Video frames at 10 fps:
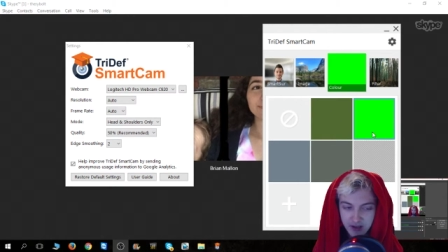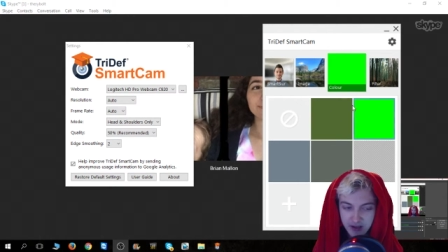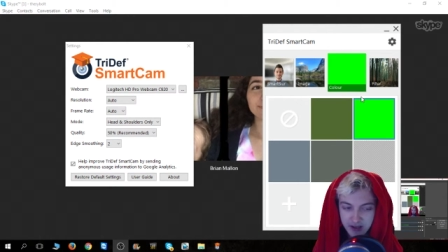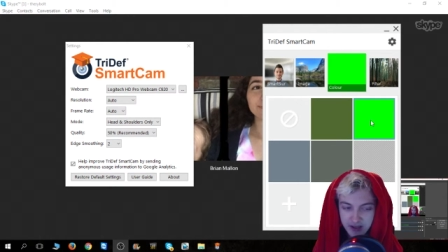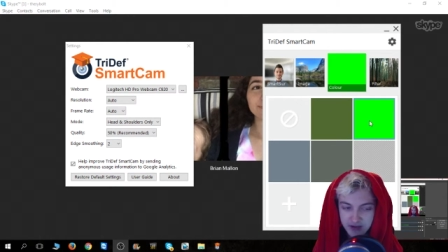
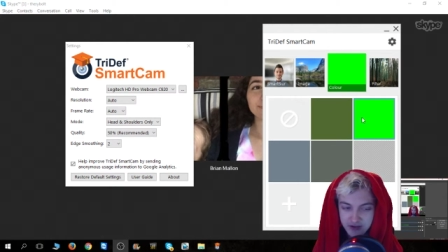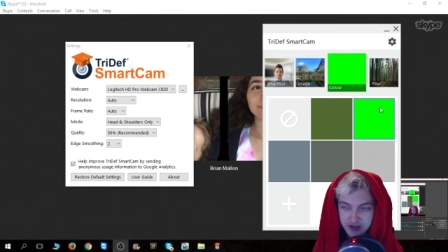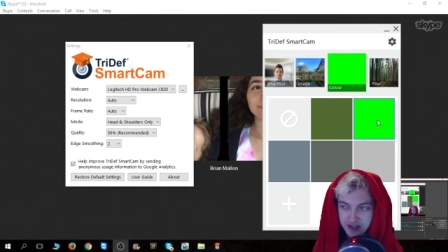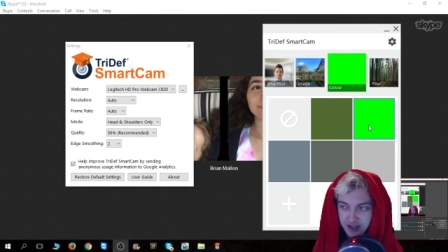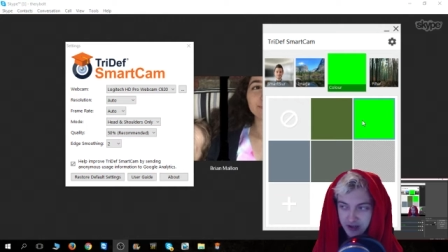Uh, as you're
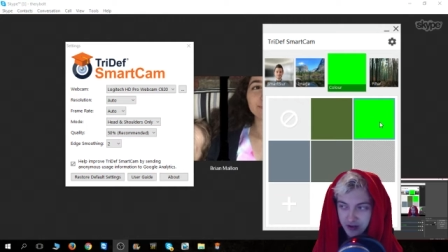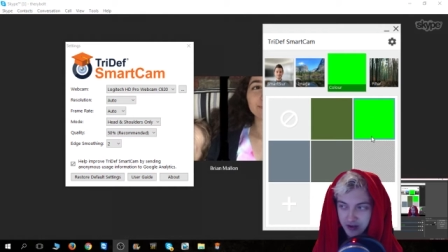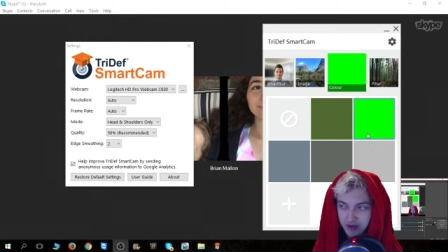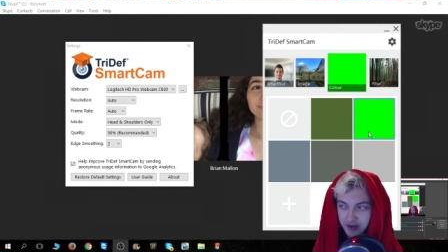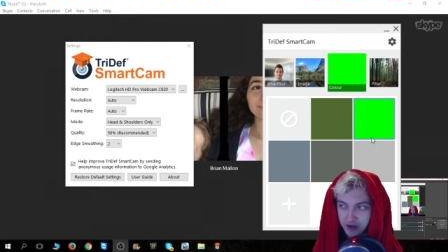seeing
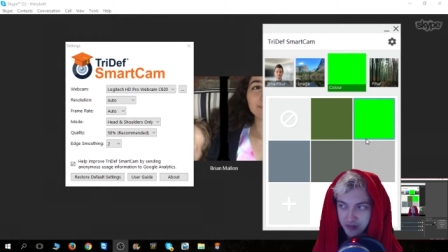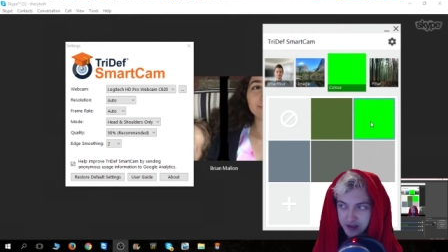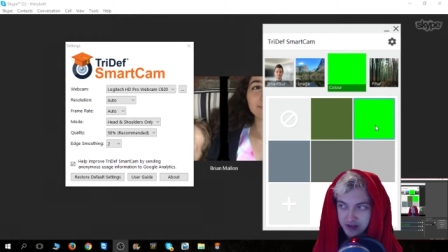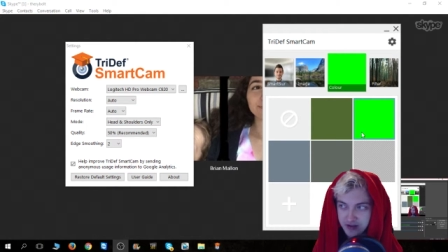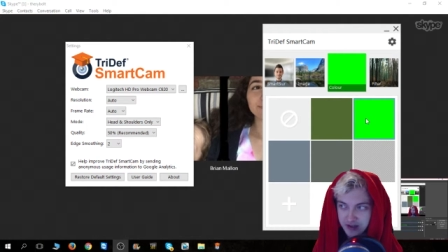on my
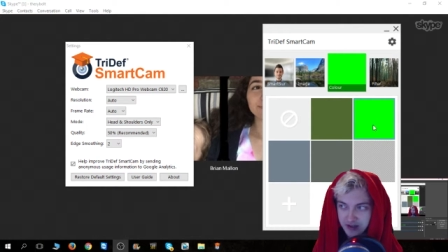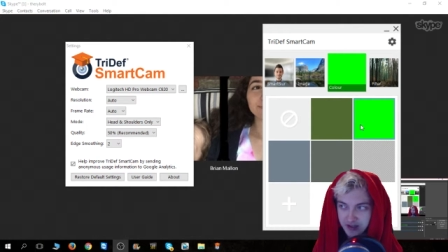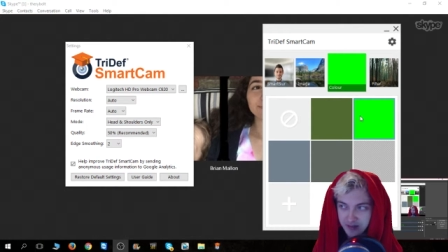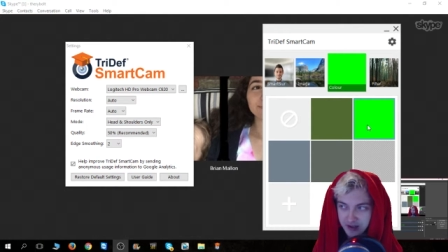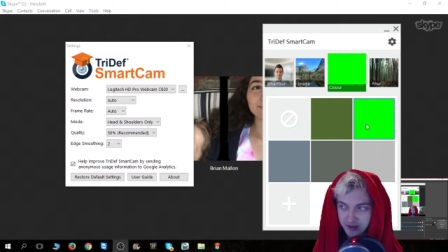OBS screen that
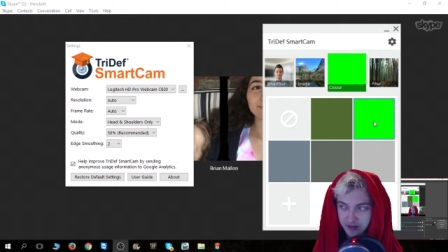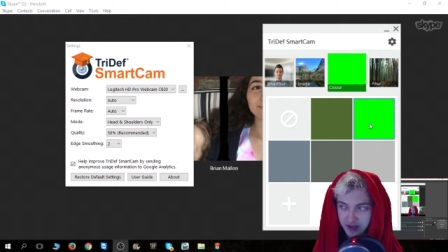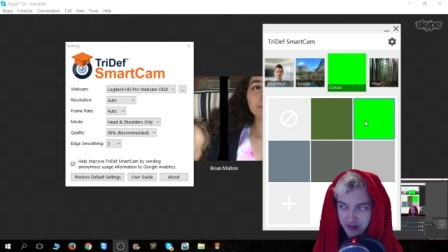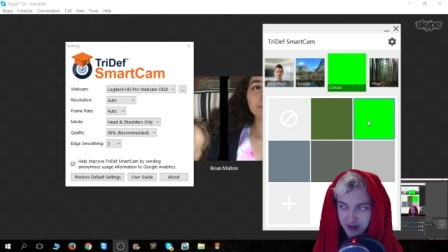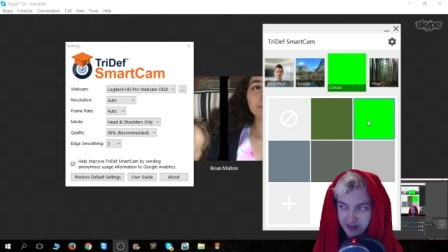I'm like looking
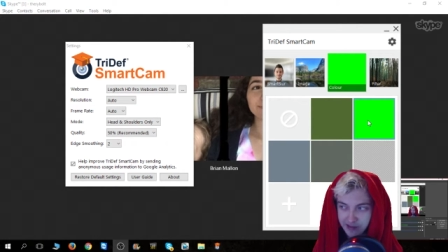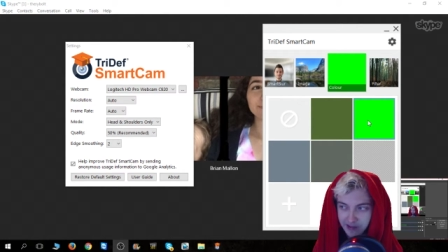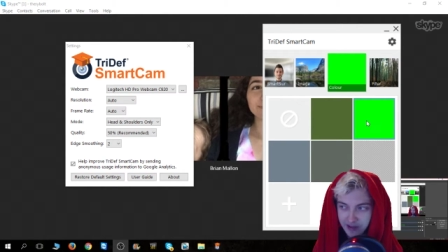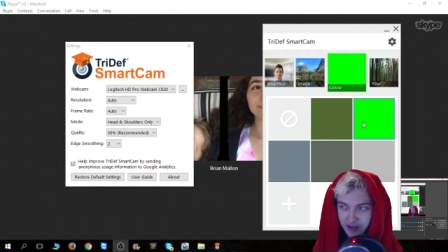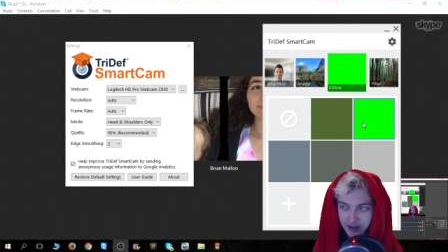at right
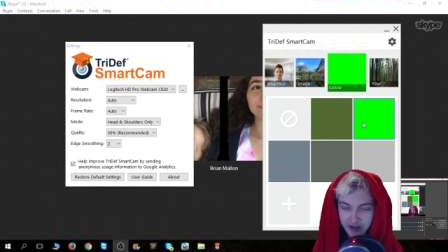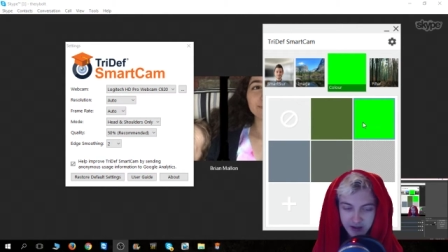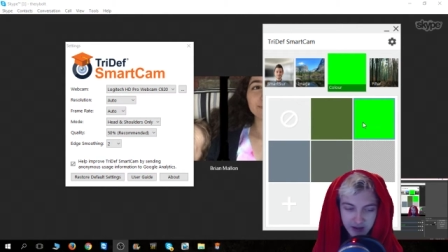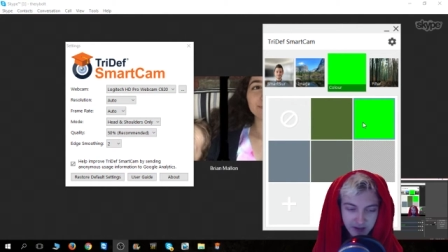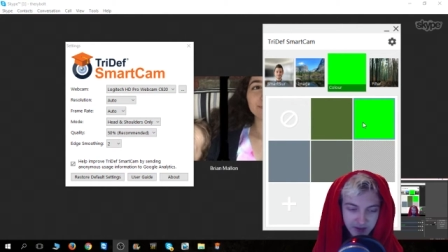there
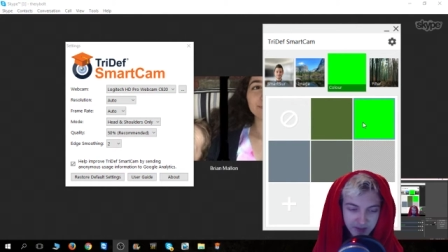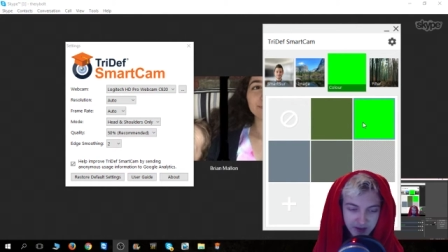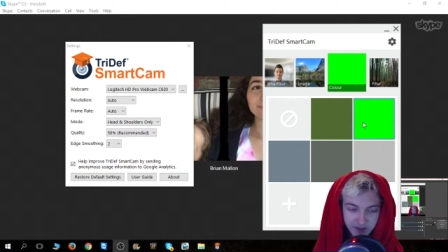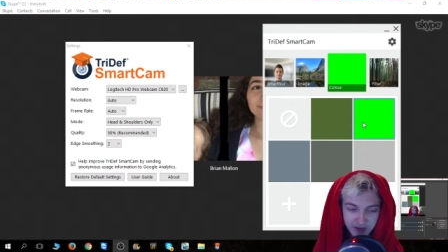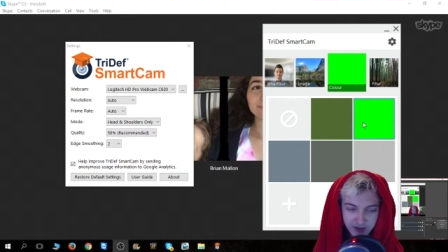um, on the
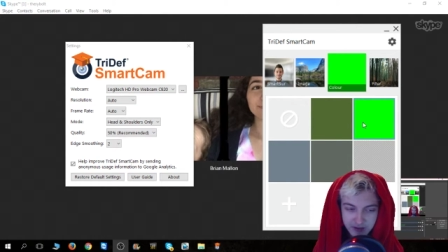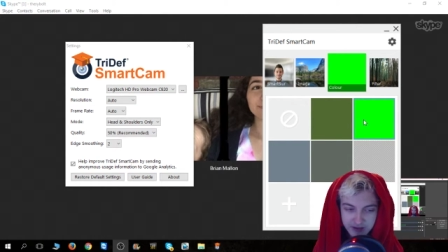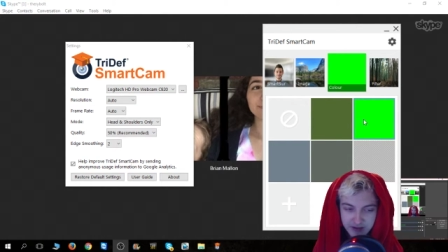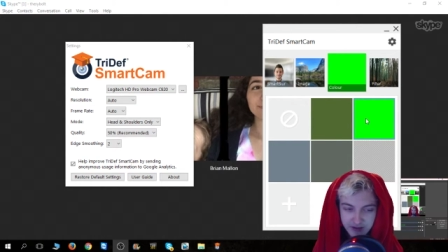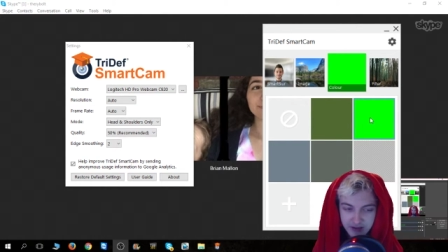bottom right
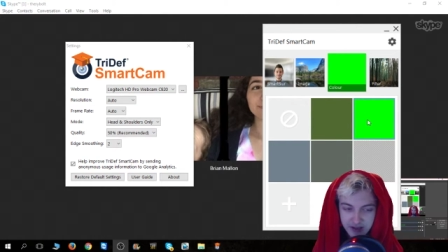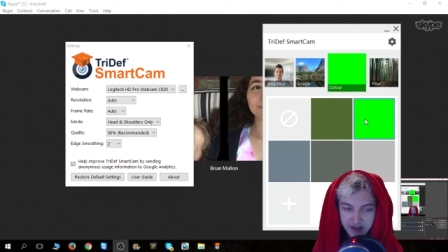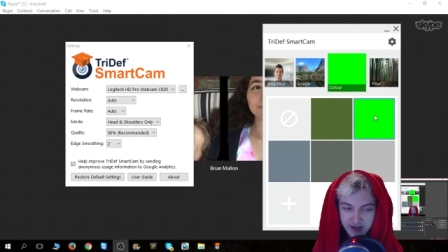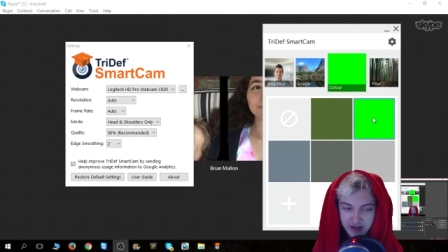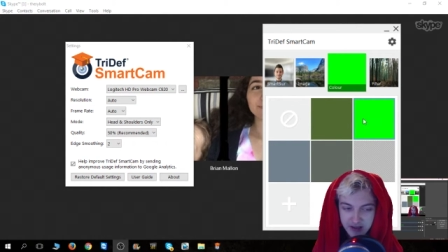also.
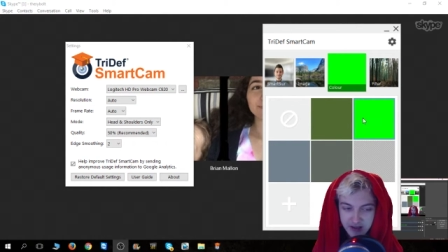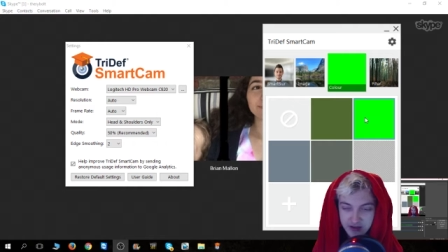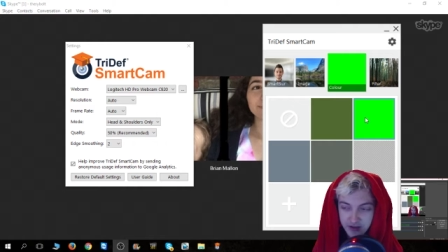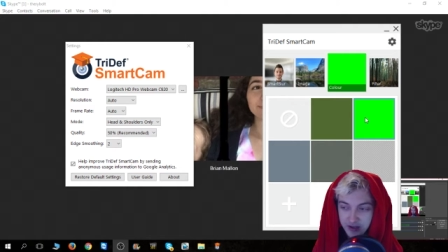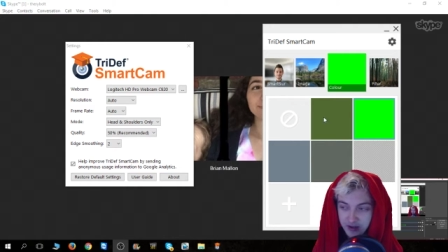Uh,
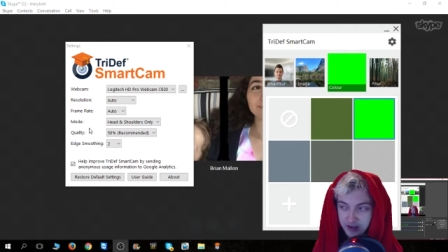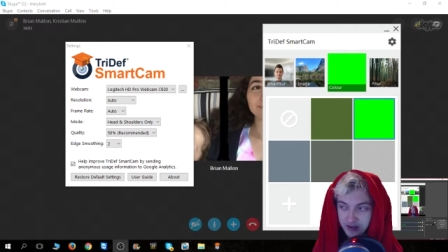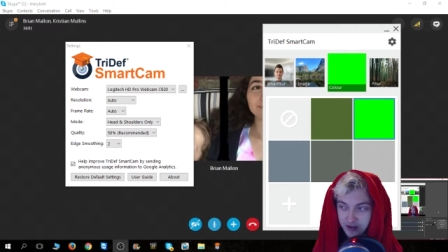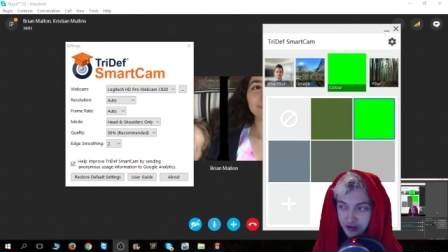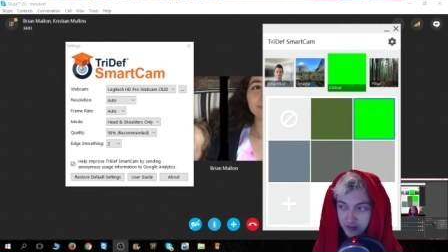so I created
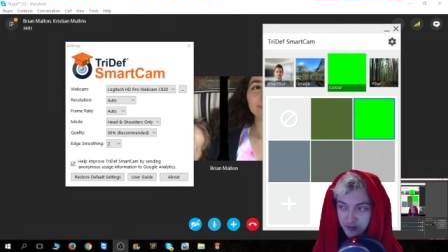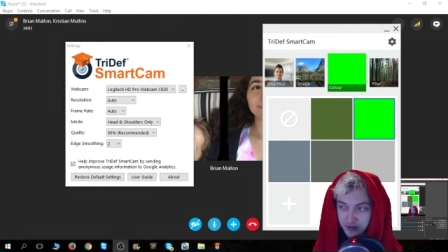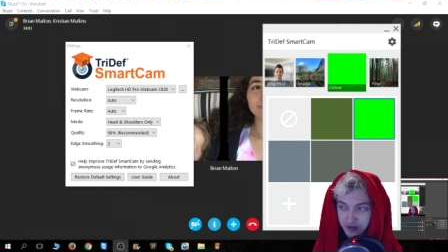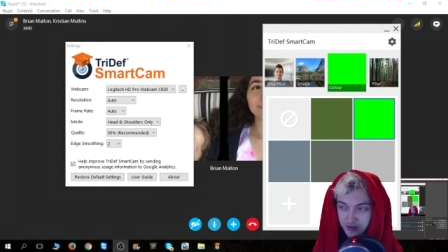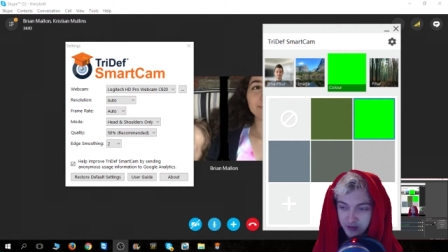the, com
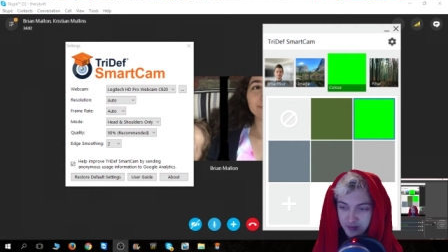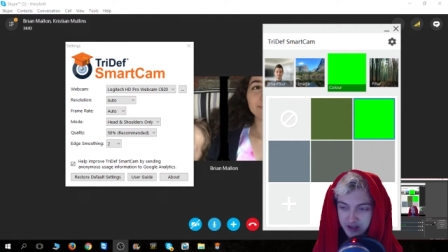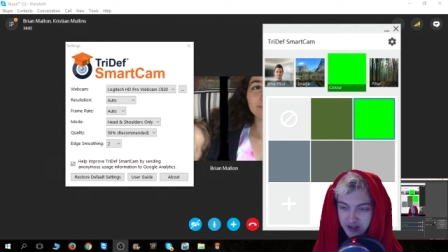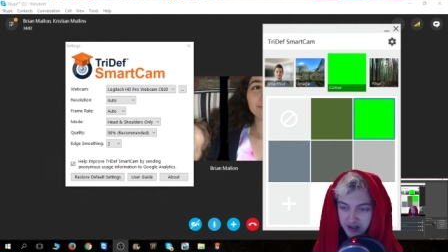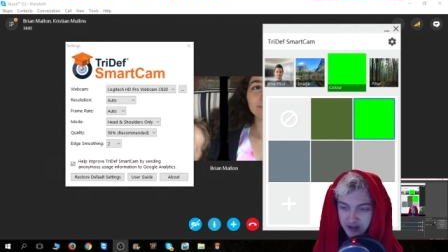the chroma
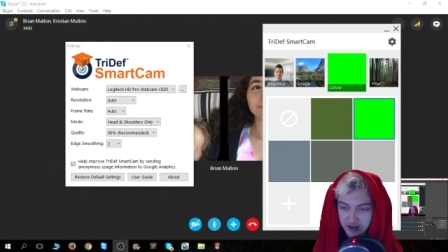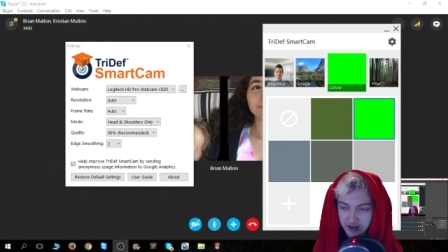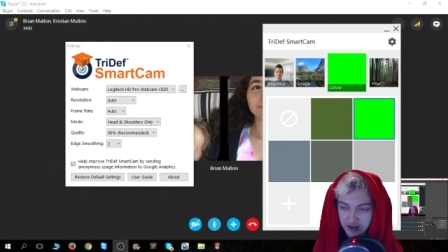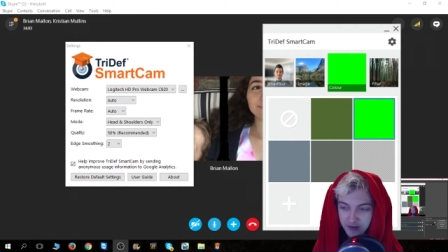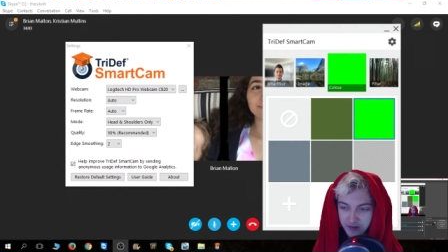key
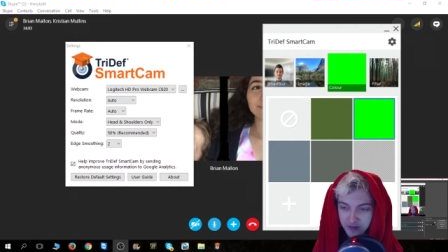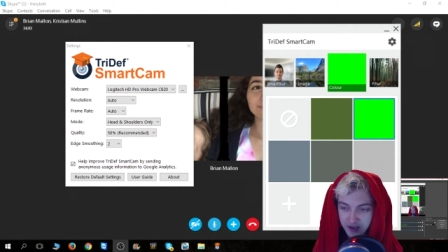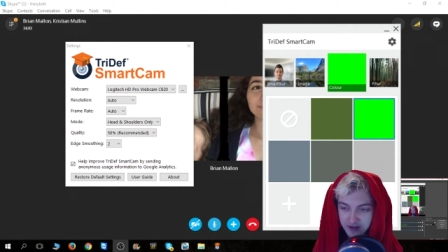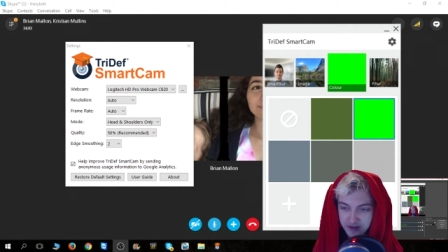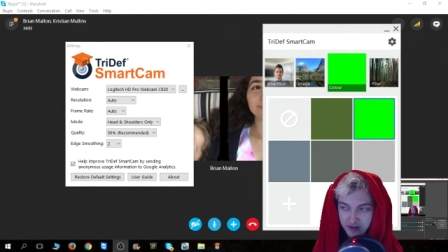
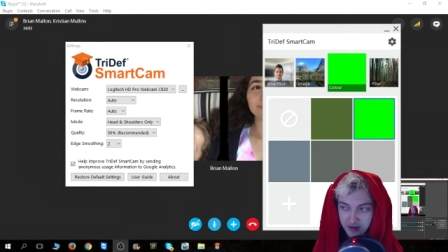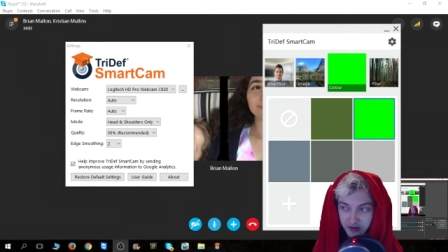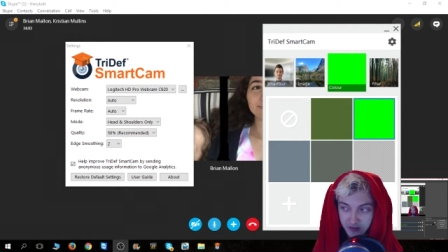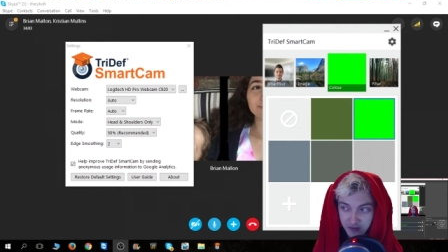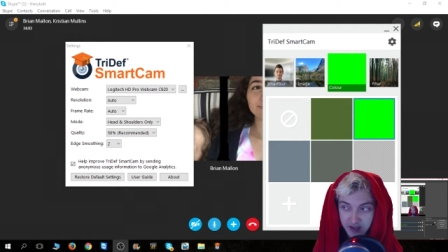effect on
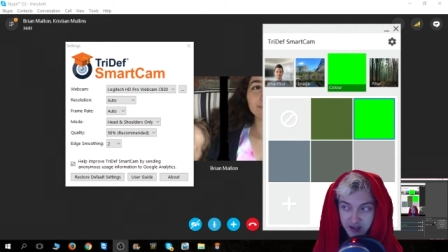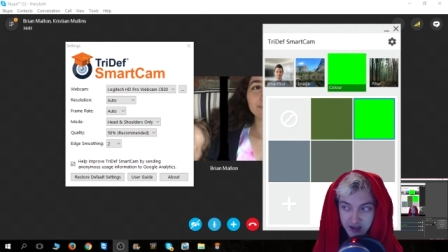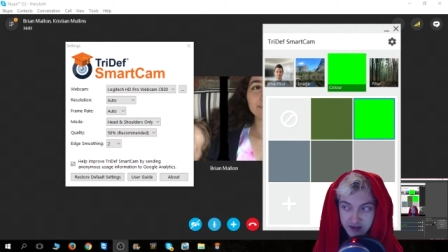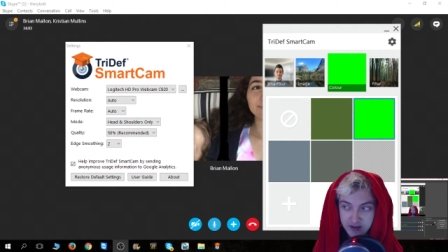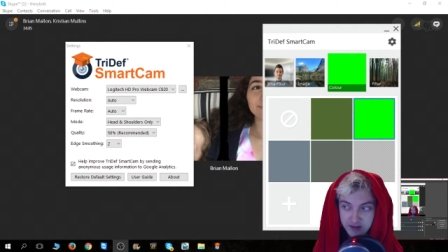
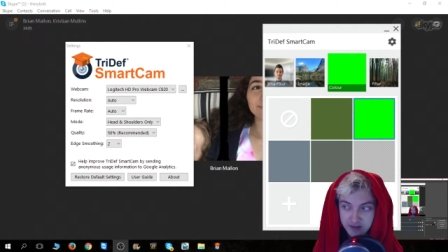OBS